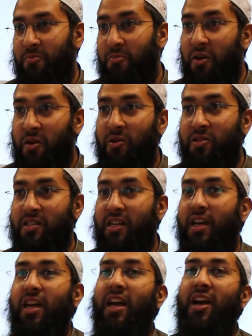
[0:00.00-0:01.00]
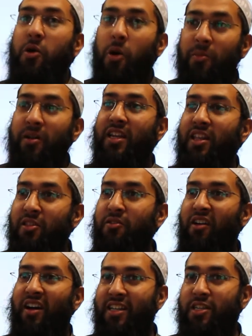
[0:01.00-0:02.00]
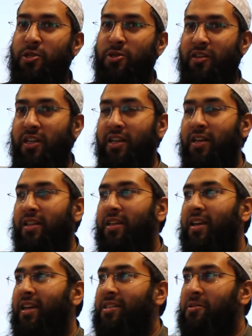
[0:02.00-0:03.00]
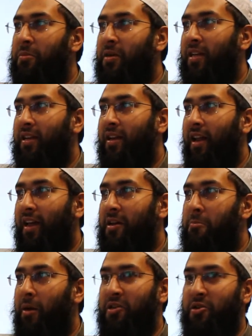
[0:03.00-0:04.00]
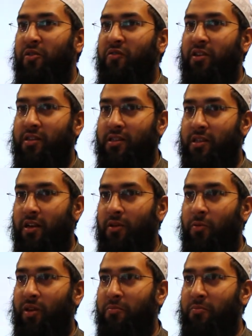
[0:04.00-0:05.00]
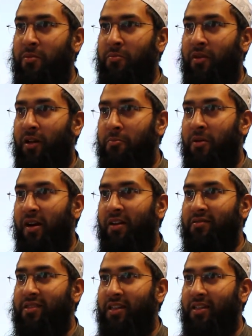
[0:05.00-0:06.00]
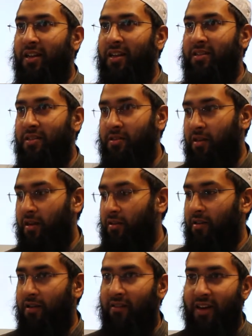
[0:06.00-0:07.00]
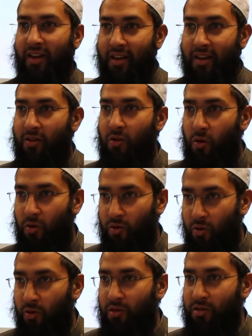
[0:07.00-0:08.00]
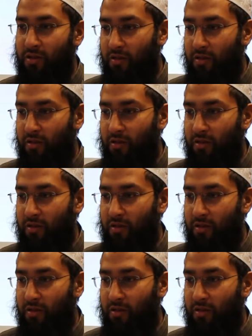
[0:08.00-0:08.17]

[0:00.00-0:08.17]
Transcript: Because commonly throughout history it's been like a matter of concern whether people are pronouncing the letter daad correctly or not.